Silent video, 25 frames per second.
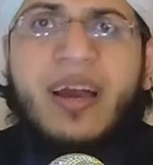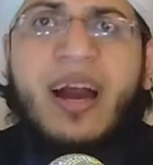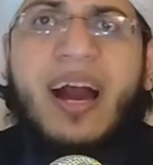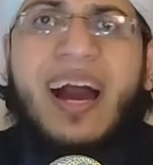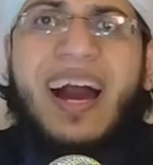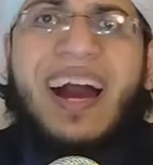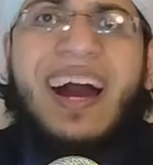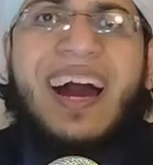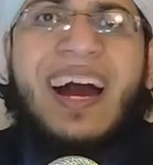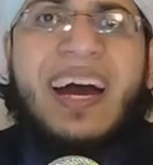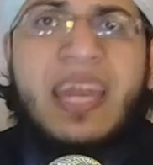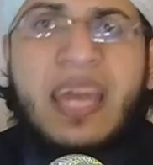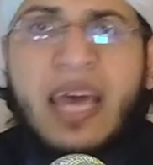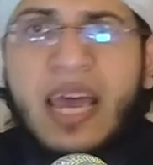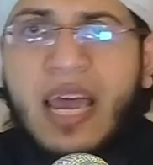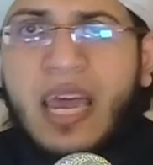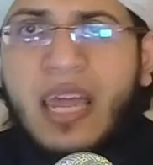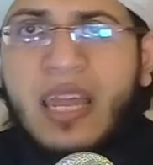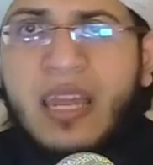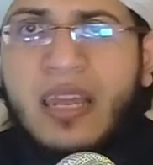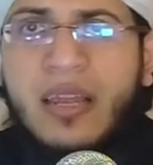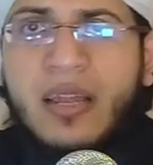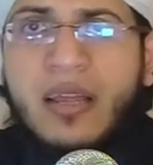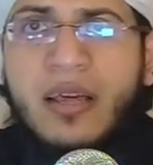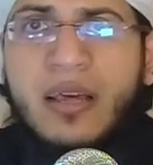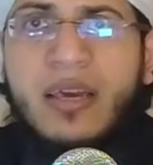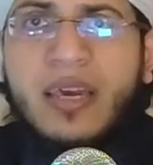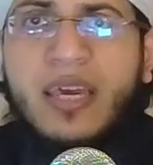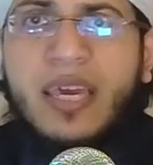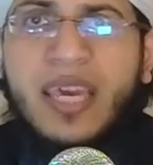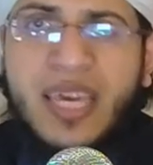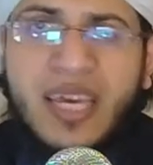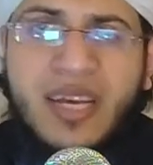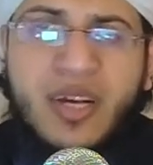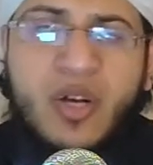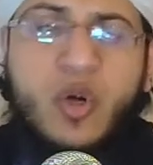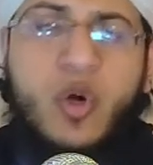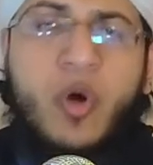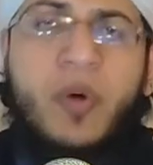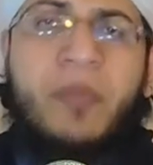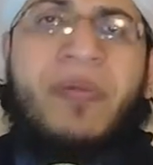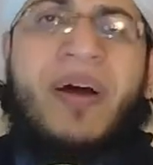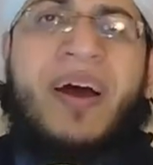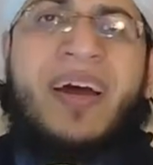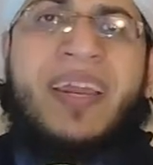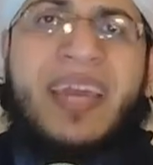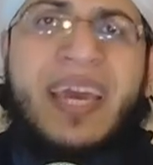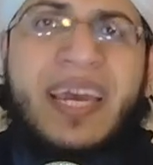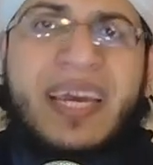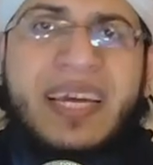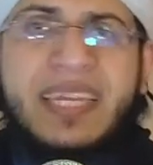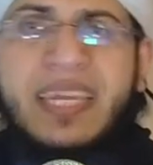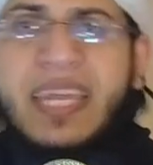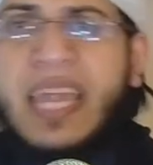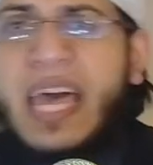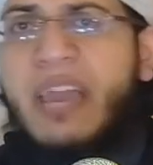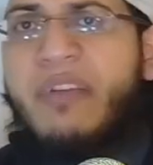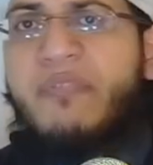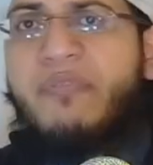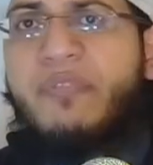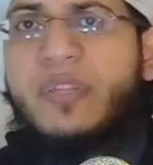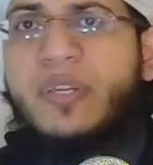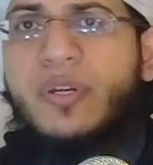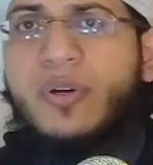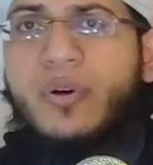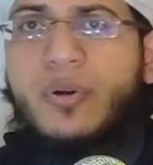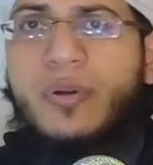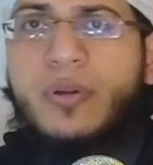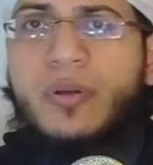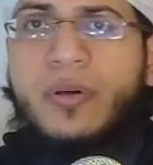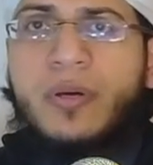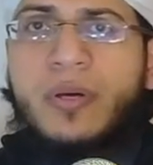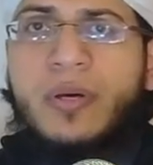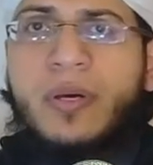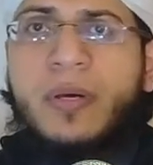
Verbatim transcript: halal income and a livelihood.